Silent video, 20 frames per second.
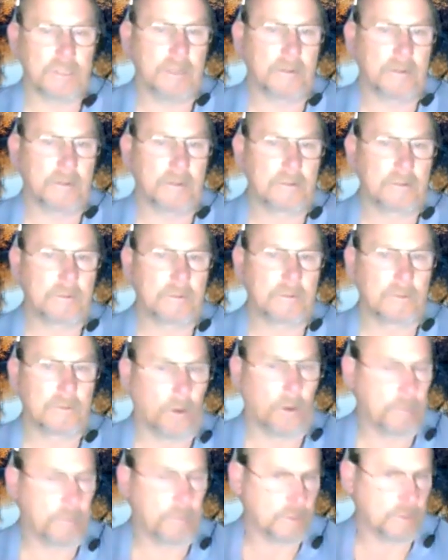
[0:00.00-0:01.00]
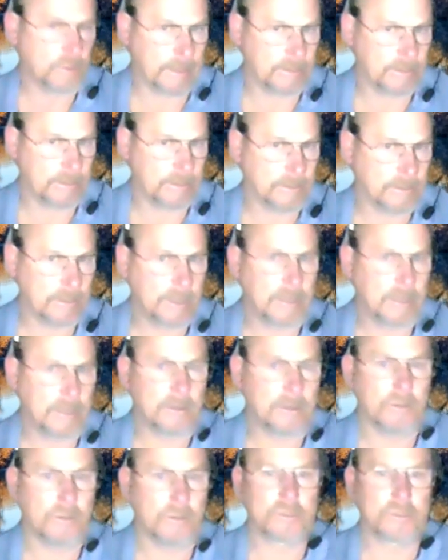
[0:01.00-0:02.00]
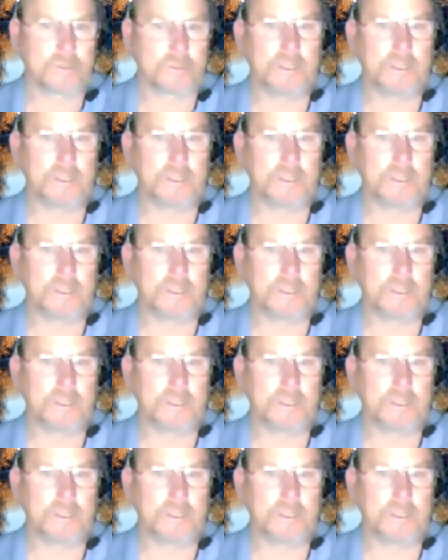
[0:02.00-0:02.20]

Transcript: You will see open spaces.